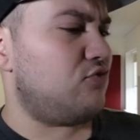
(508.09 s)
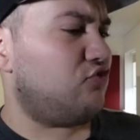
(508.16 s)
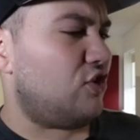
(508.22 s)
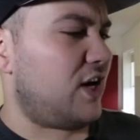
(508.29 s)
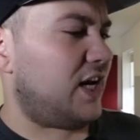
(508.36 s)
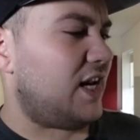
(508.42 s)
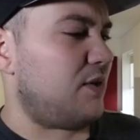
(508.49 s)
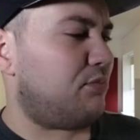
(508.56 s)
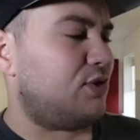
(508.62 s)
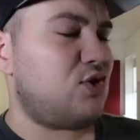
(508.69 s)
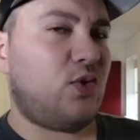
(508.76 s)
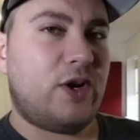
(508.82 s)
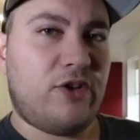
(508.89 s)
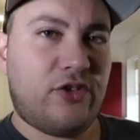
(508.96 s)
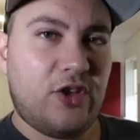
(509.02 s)
really
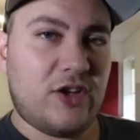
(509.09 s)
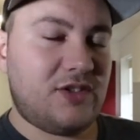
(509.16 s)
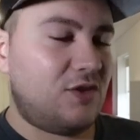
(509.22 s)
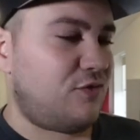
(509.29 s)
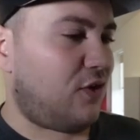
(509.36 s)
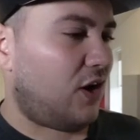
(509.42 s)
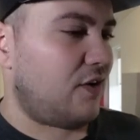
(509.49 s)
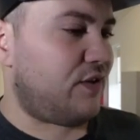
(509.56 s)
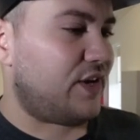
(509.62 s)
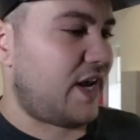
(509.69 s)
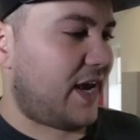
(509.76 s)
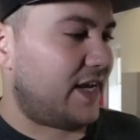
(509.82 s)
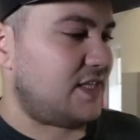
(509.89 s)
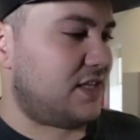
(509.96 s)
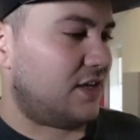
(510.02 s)
between 35 and
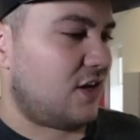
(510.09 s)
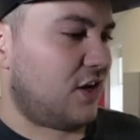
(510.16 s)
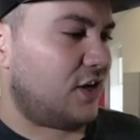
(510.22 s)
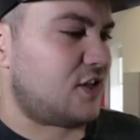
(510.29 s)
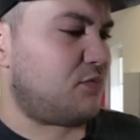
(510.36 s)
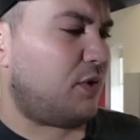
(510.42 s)
80 Hertz,